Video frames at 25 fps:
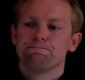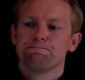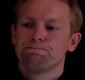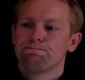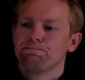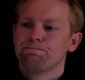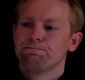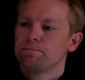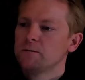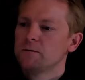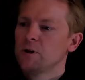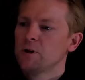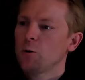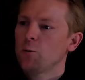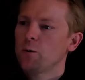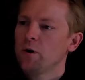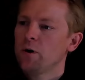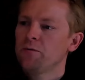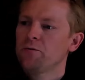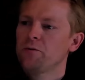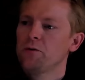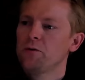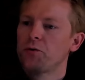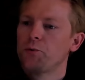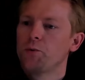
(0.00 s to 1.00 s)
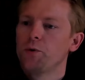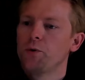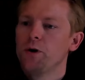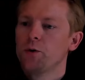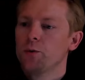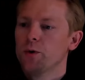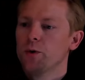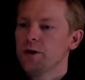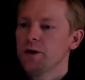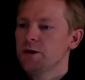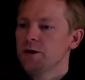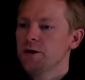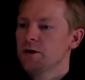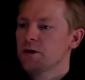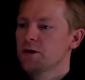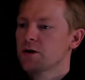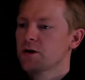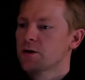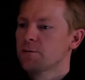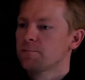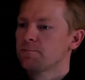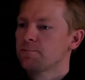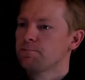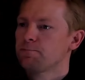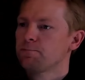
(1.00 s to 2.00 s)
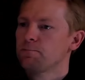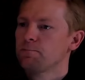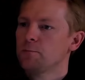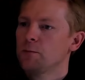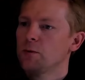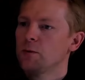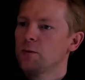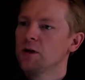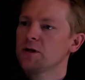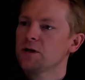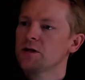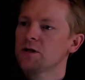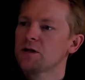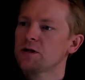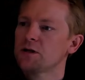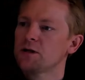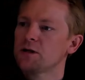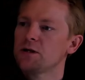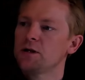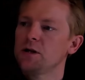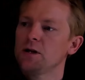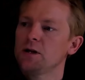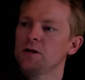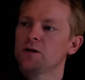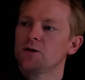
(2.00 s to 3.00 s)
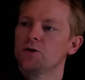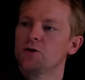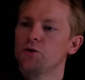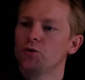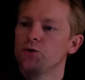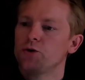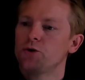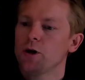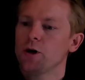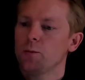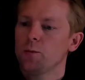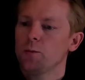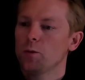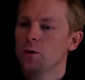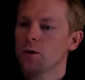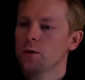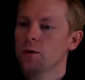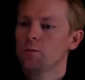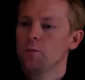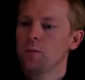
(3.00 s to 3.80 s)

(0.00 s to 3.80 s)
Now we have the three equations. Let's take the two top one,